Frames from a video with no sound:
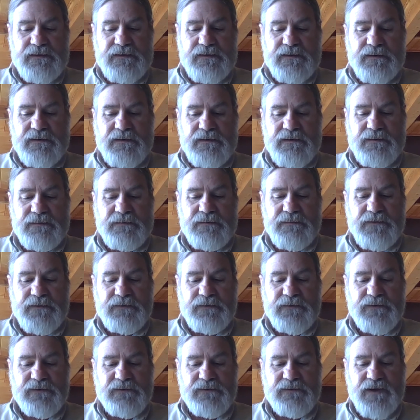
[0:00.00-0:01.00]
And
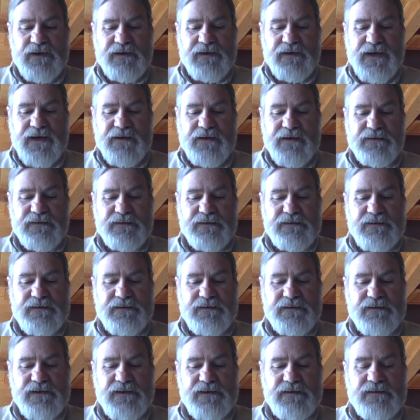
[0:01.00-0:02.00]
we've gone out
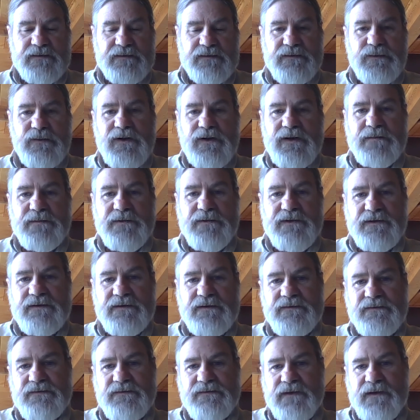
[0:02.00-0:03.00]
and done quite a bit
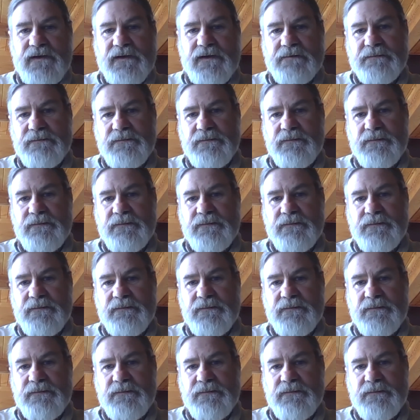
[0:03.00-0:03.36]
of